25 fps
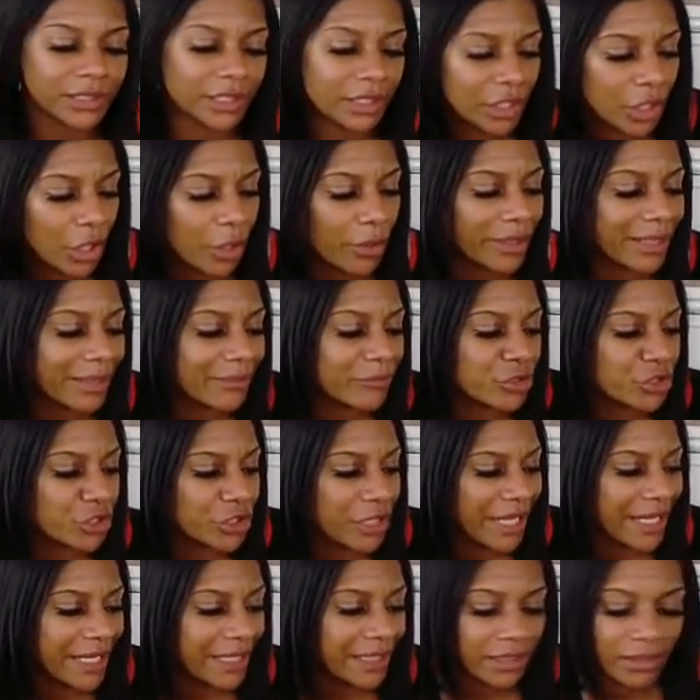You know what I'm
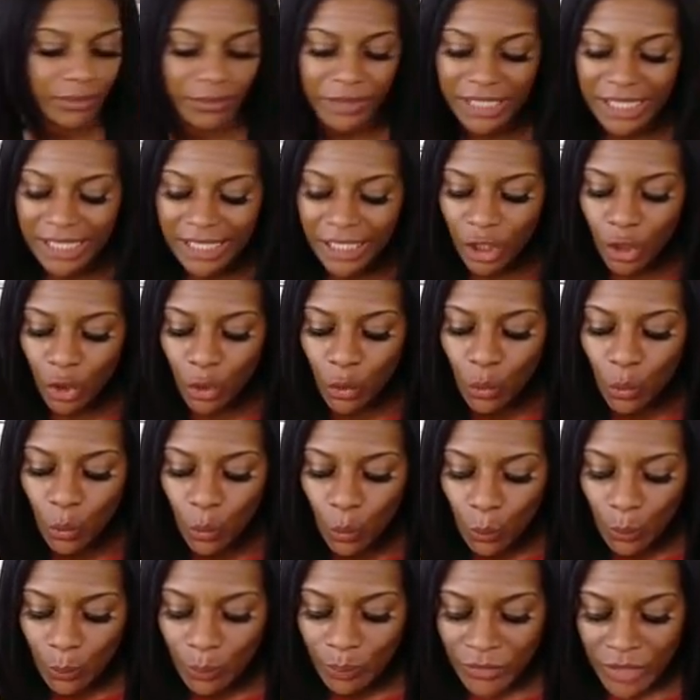saying? But
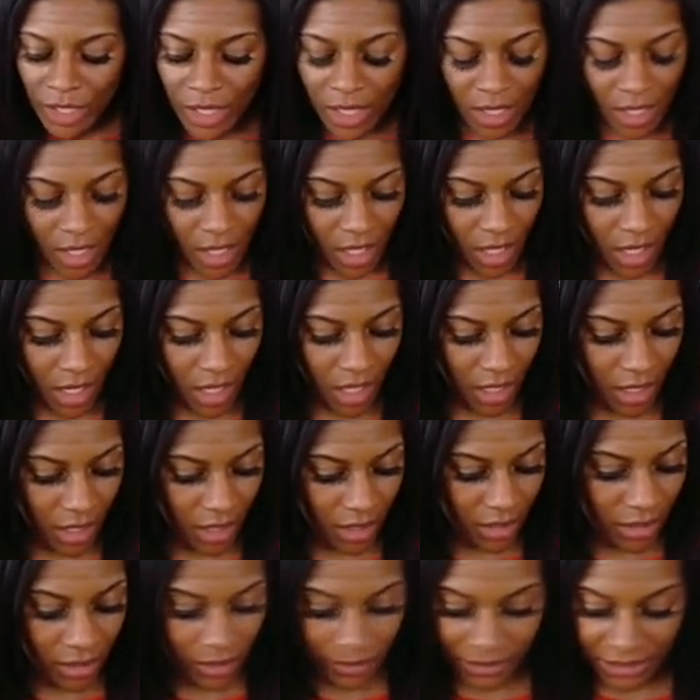
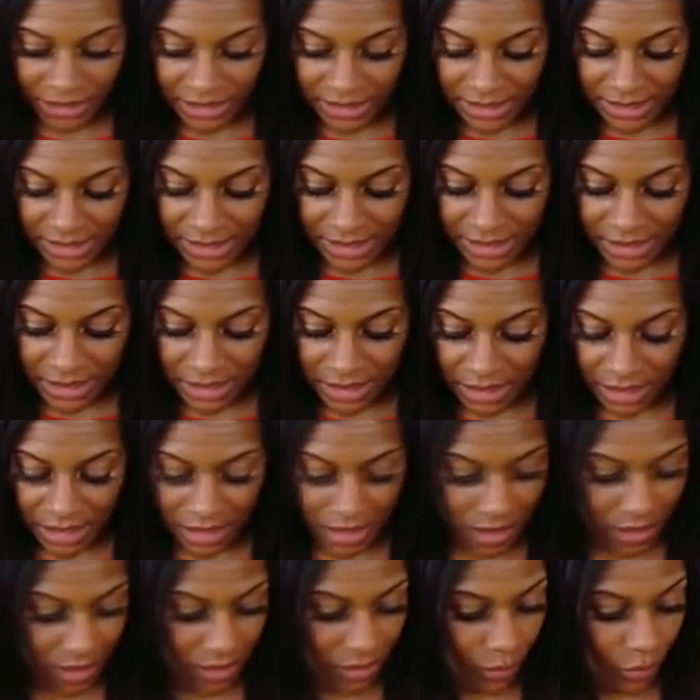anywho, let's see.